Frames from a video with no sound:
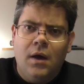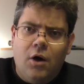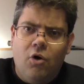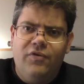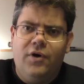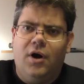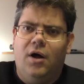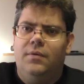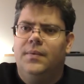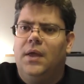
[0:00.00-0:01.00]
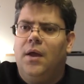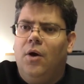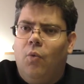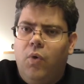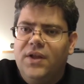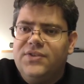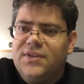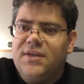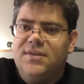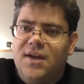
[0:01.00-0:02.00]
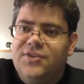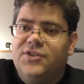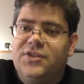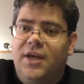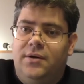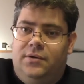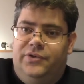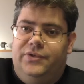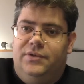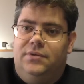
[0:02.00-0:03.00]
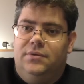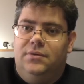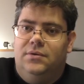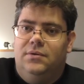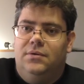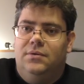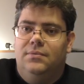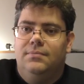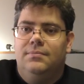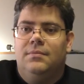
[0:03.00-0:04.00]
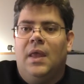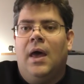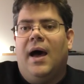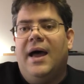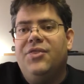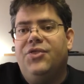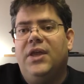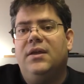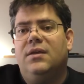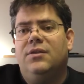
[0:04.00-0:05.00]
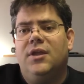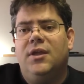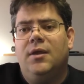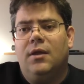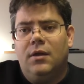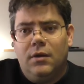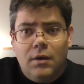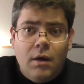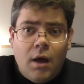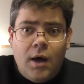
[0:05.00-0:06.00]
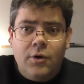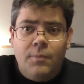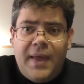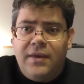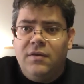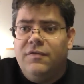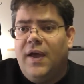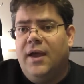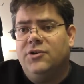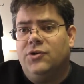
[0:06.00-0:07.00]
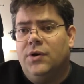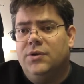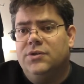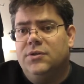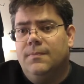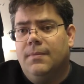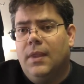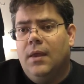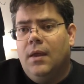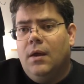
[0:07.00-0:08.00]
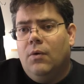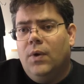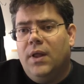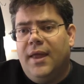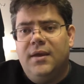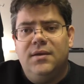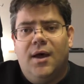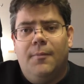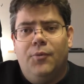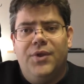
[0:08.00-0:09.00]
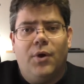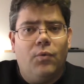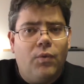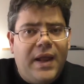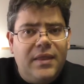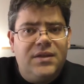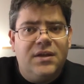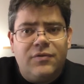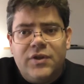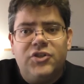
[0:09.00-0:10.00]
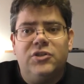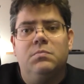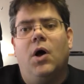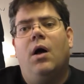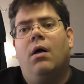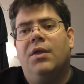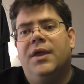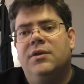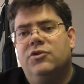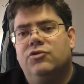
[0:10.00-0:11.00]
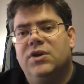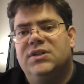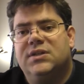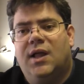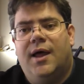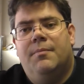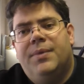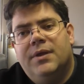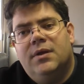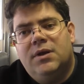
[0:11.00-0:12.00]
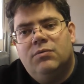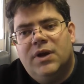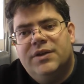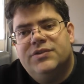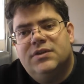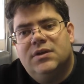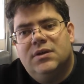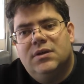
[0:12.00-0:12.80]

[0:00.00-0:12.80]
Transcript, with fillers: overall, once the dust settles, I think the auto manufacturers will end up with a relatively small increased liability risk